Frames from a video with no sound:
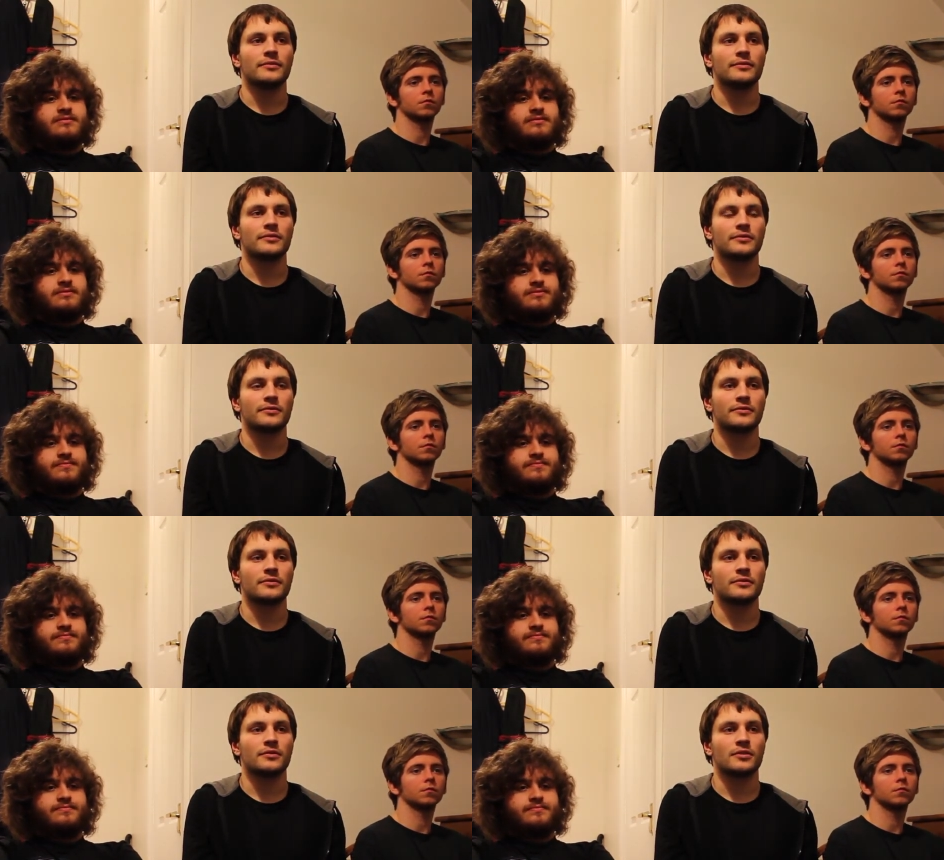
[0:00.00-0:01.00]

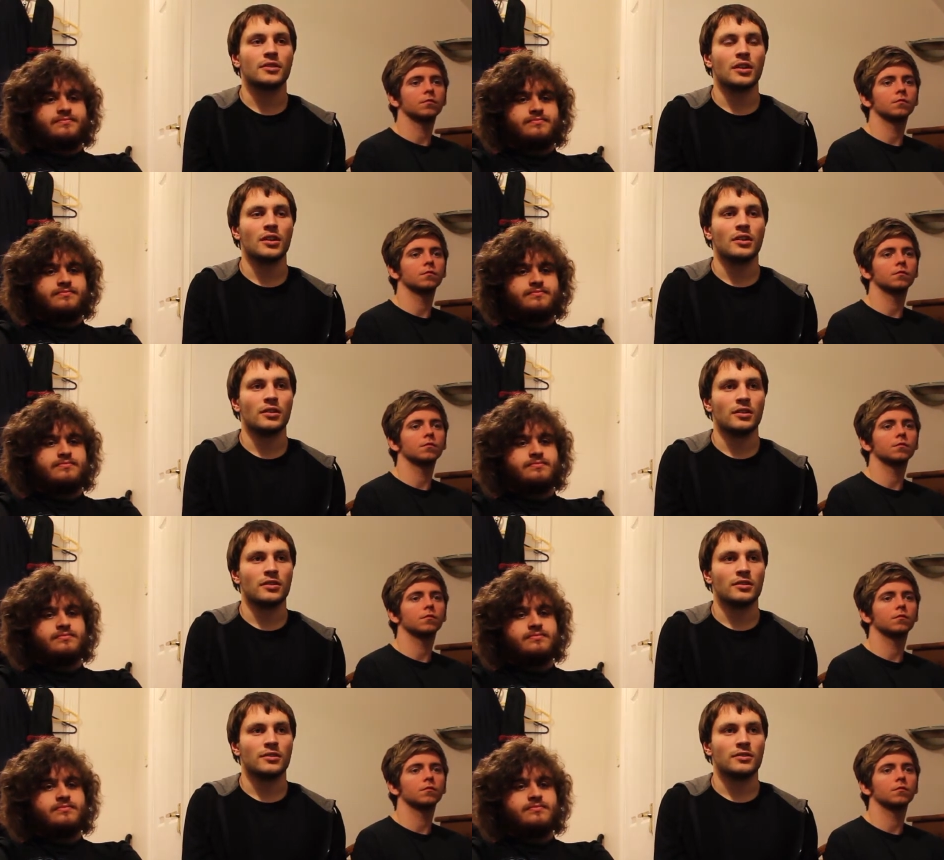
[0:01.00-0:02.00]

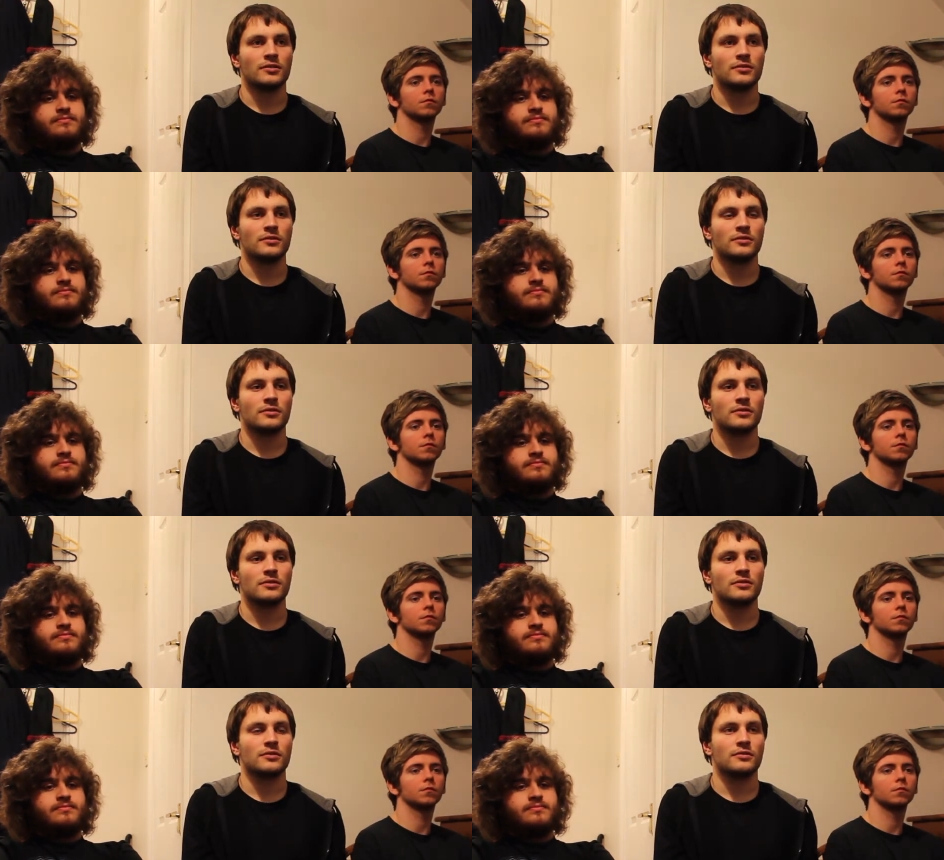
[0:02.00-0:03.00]

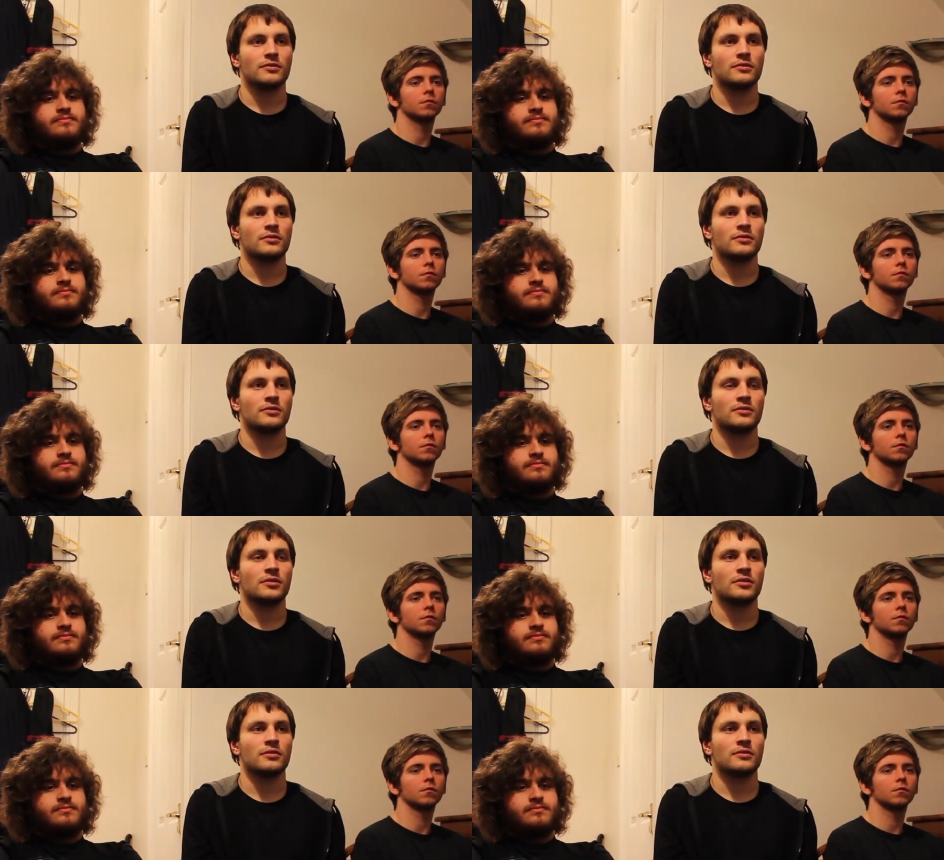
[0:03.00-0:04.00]

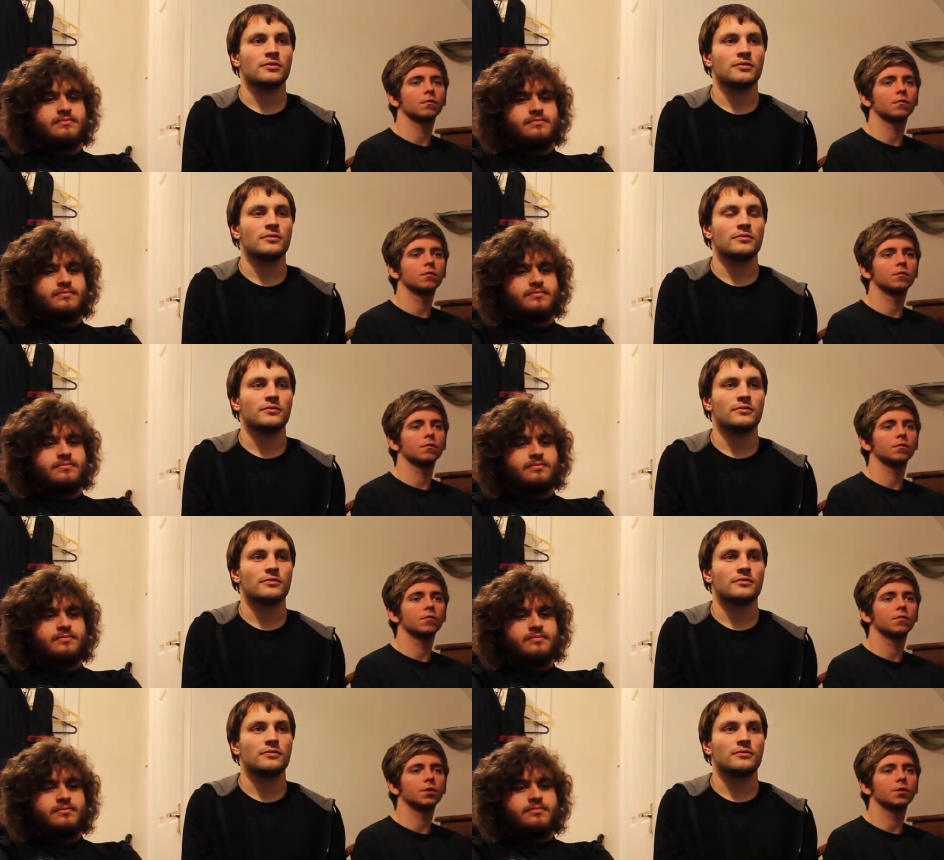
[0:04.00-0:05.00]

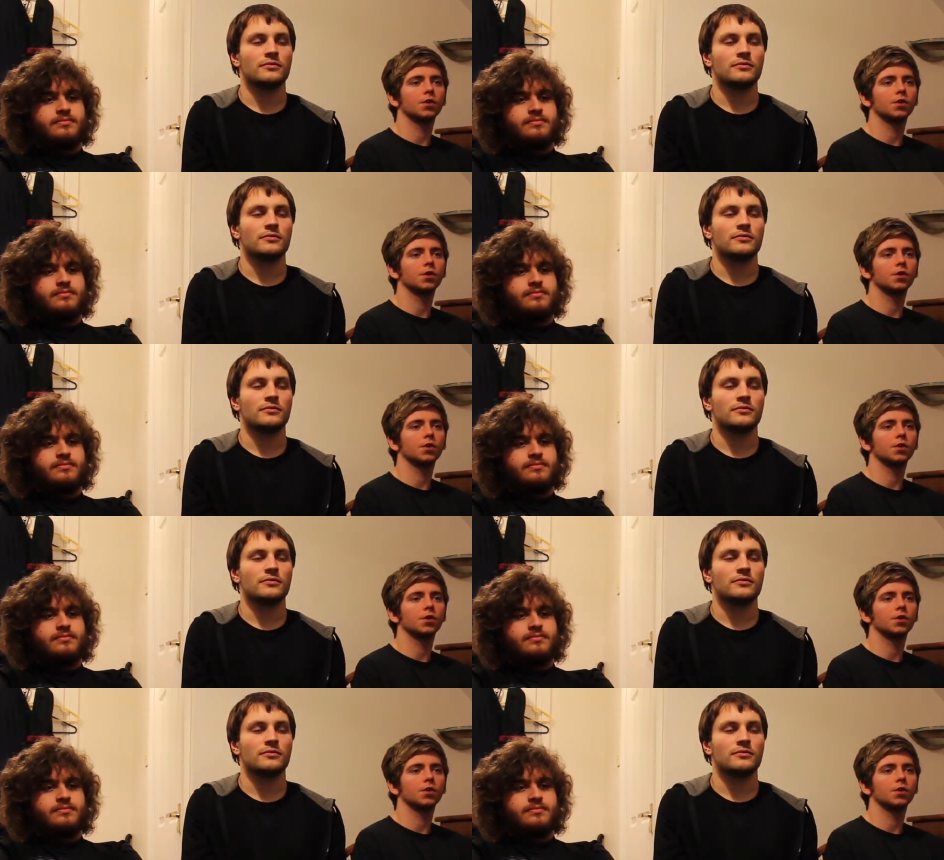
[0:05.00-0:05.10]
(no one is talking)